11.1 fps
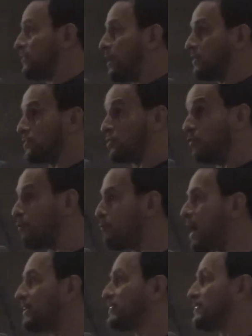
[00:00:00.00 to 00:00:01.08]
on civil
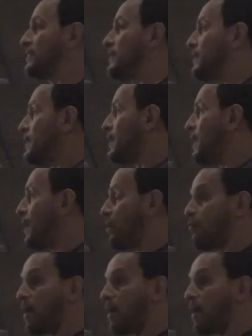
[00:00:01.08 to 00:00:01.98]
rights, on our